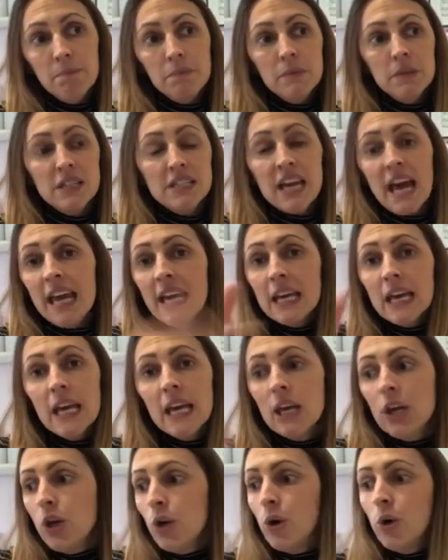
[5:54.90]

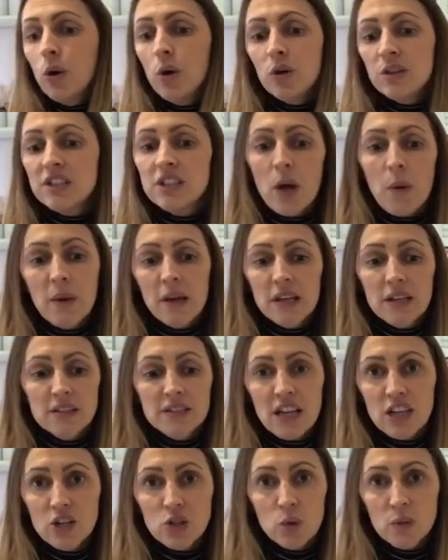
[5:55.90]
taking your sewing
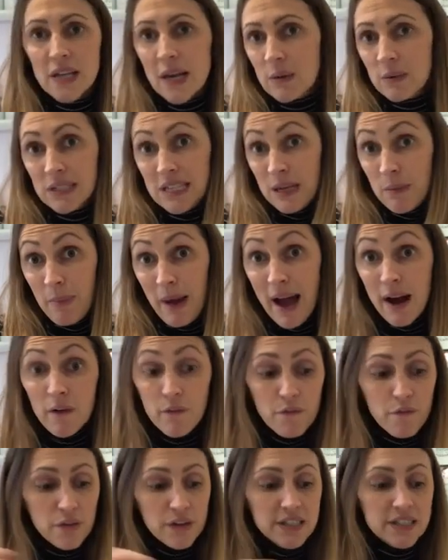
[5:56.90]
essentials out and about,
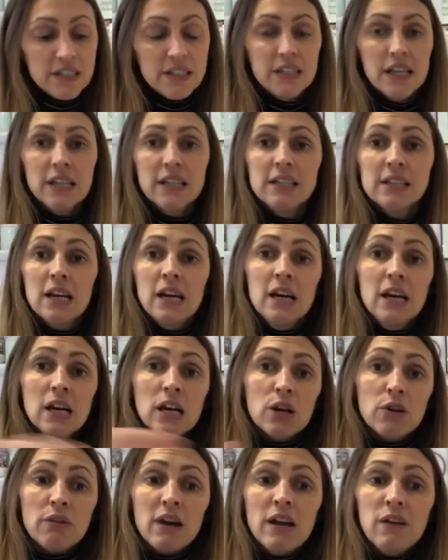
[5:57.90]
for instance.
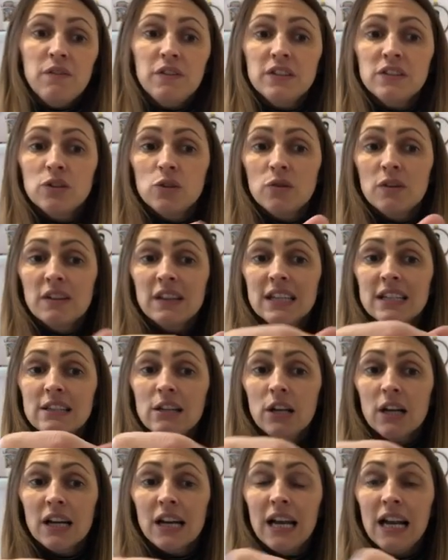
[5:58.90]
Great for storing these
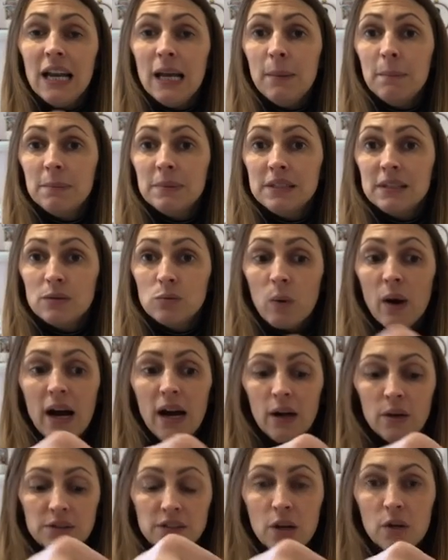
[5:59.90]
little clips as
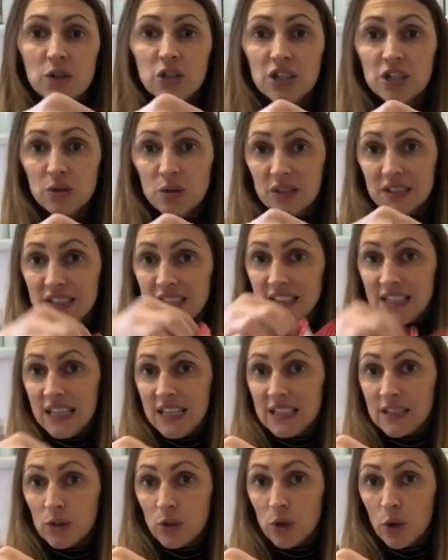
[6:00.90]
well, so it just sort of
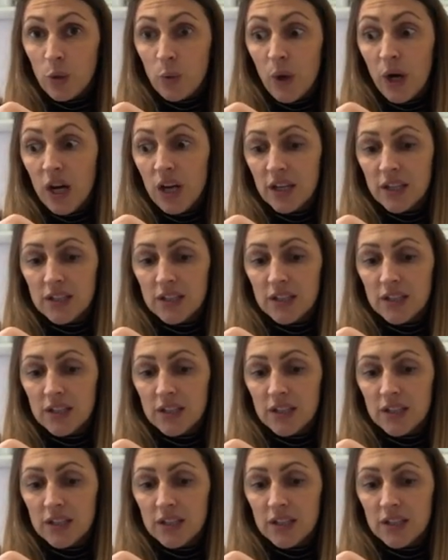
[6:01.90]
sits on your work